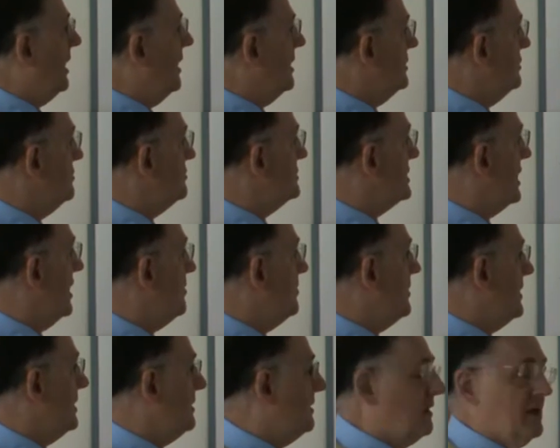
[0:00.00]
you tell
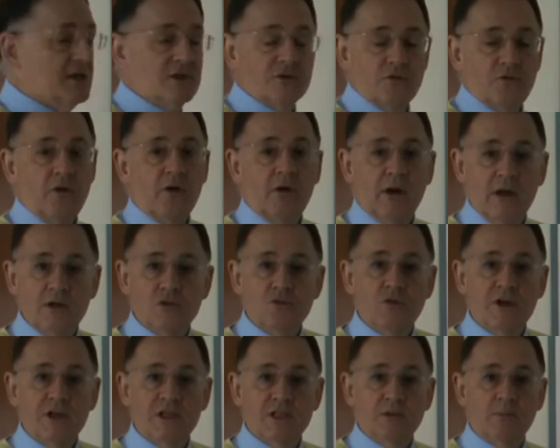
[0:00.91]
me that it's
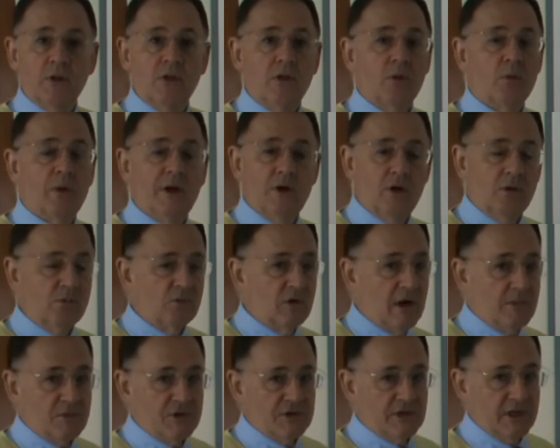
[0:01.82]
reasonable that we're not
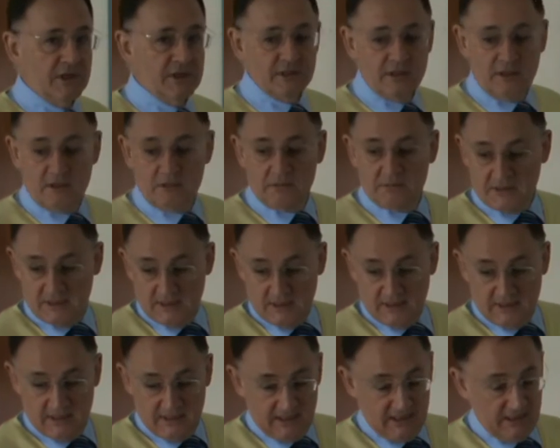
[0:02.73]
represented,
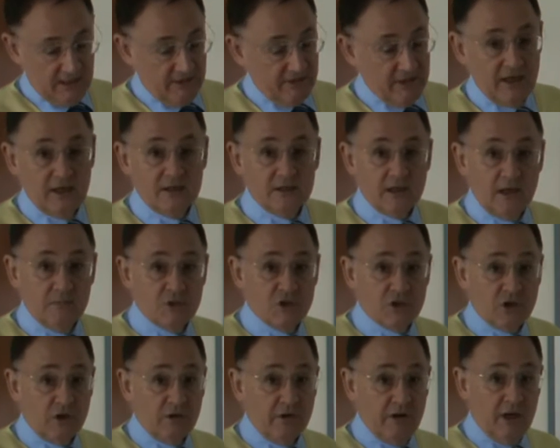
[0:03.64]
then I'm
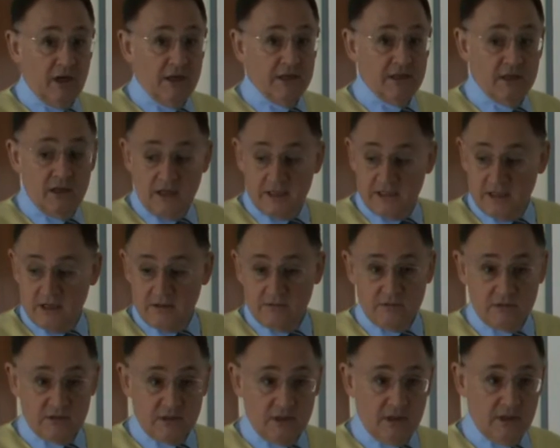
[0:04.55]
sorry, I
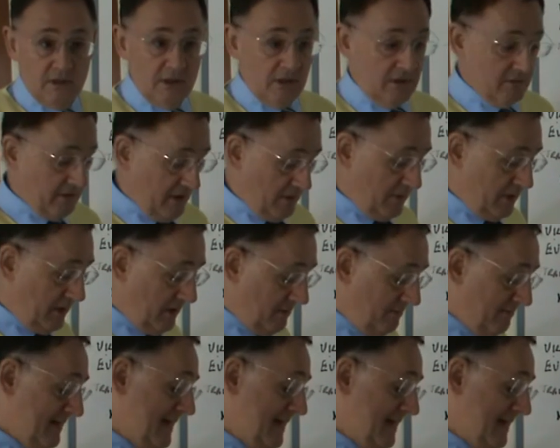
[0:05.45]
don't agree with you.